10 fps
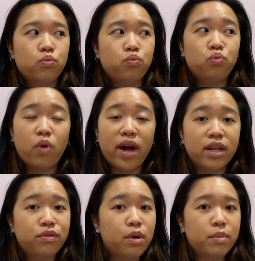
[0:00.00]

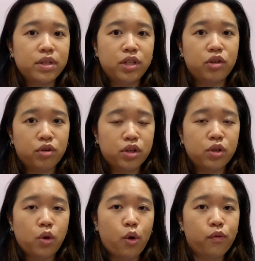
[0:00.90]
read the
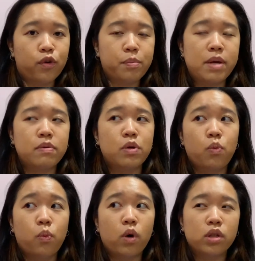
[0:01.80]
material over maybe
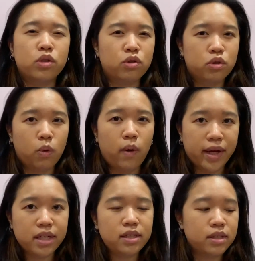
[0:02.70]
once or
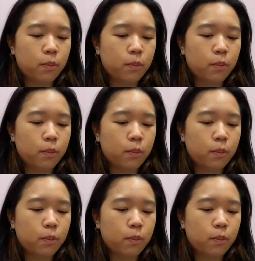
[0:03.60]
twice.